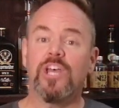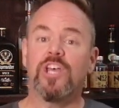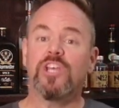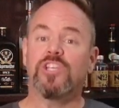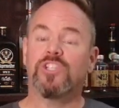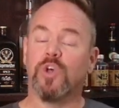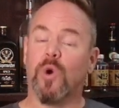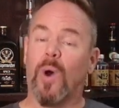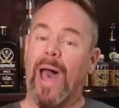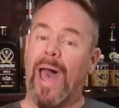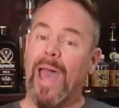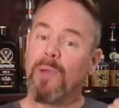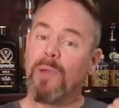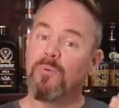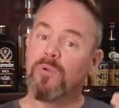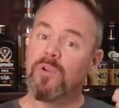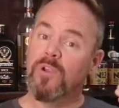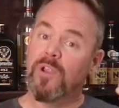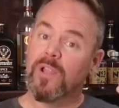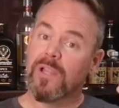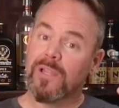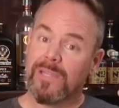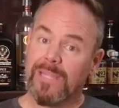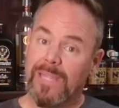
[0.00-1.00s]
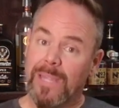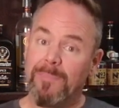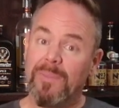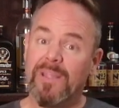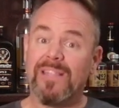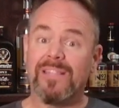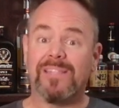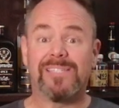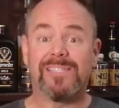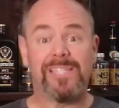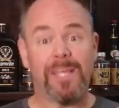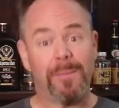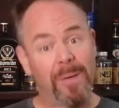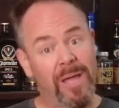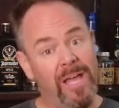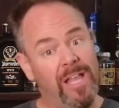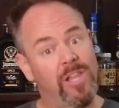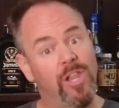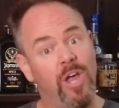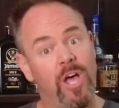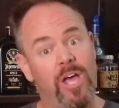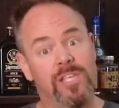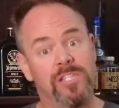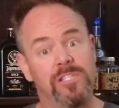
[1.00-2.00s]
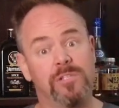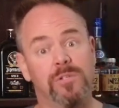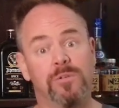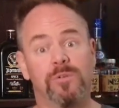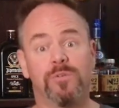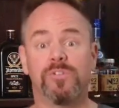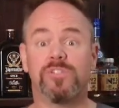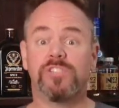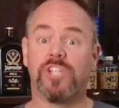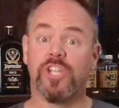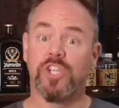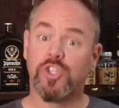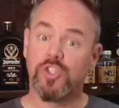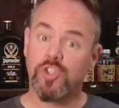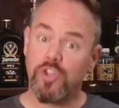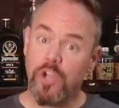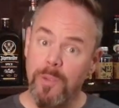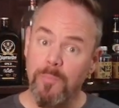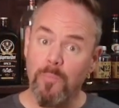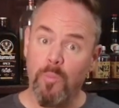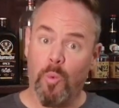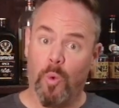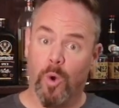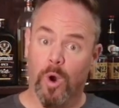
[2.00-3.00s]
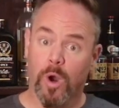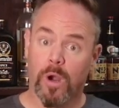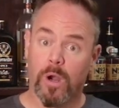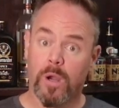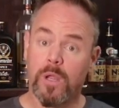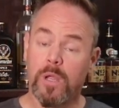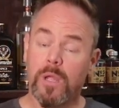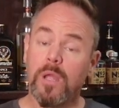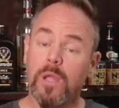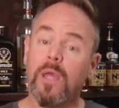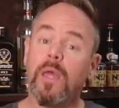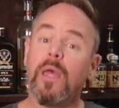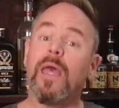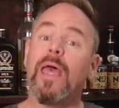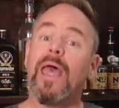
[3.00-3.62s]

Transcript: So I would limit semi-gloss use to trim work